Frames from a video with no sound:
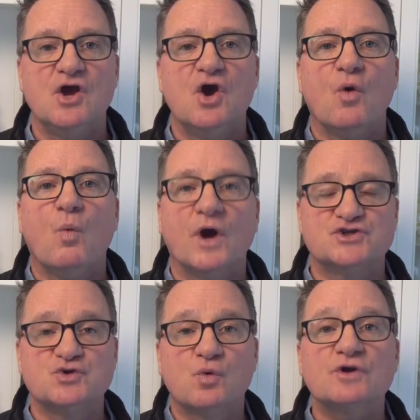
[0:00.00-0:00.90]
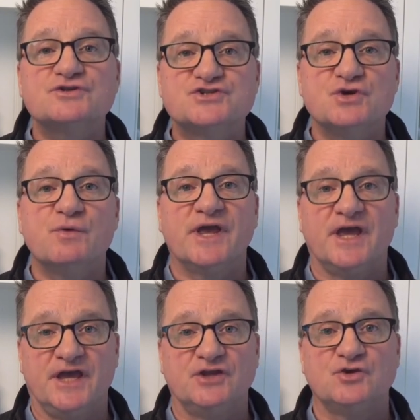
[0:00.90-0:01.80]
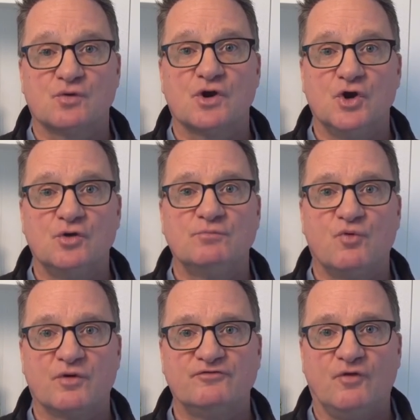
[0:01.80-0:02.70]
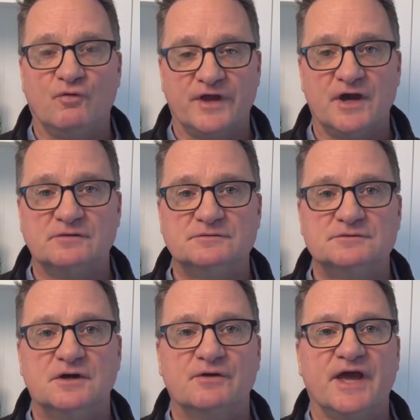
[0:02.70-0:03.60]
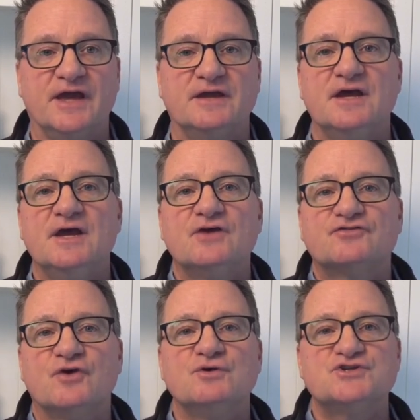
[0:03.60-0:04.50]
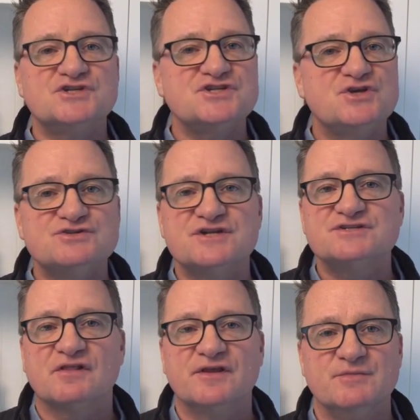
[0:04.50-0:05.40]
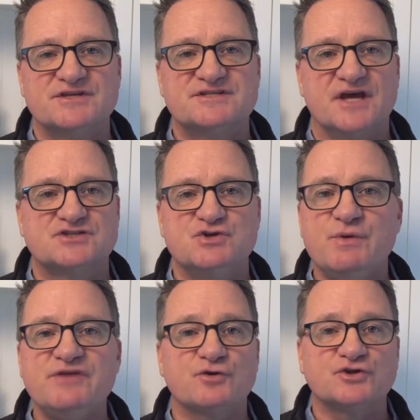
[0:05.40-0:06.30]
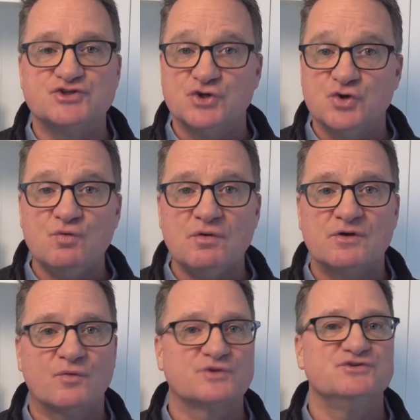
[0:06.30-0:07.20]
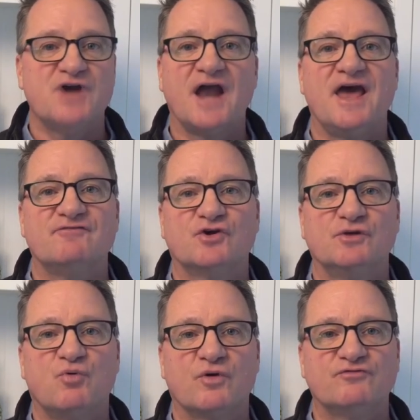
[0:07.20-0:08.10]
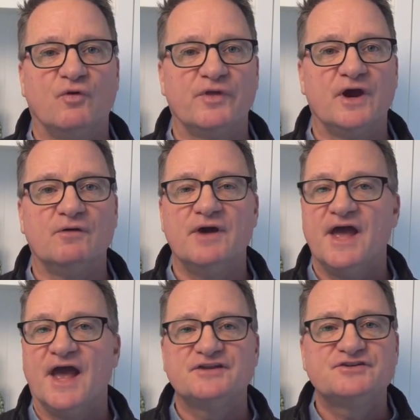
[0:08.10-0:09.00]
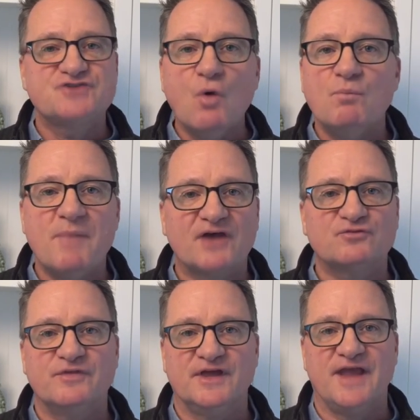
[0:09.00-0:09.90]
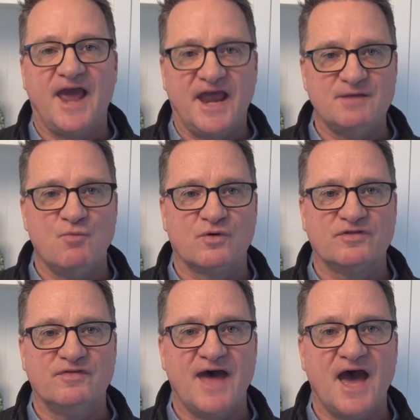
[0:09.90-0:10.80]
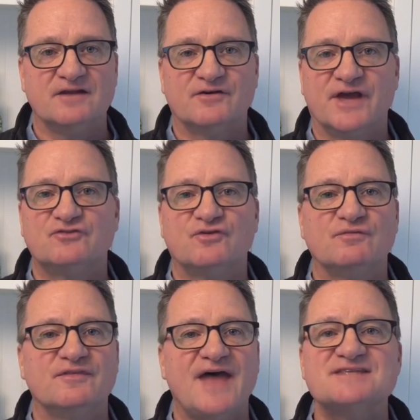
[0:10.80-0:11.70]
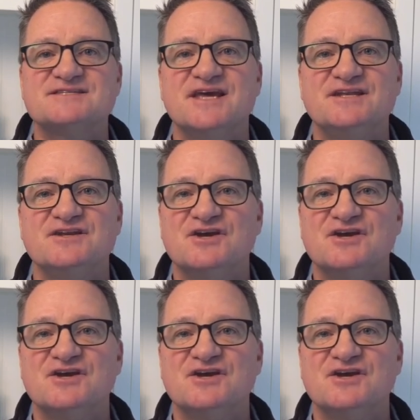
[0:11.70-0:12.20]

what you're doing in your own portfolio, okay? So just use it as a litmus test. You either do or do not have a good portfolio, and don't mess with it any more than that, okay? So that's it.